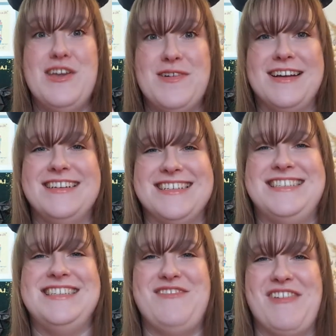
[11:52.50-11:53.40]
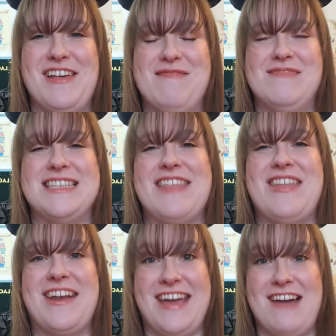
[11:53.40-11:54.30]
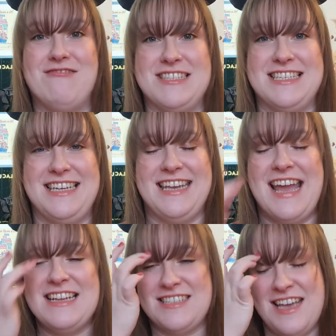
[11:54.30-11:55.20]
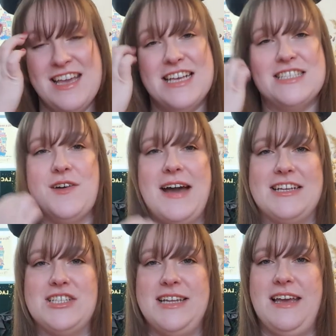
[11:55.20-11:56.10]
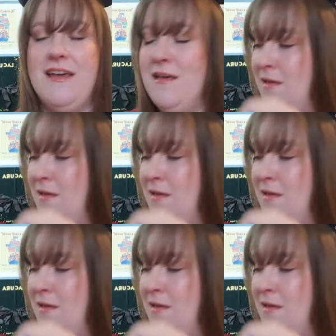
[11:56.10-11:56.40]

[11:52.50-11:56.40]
newer Disney films that I haven't seen yet. So actually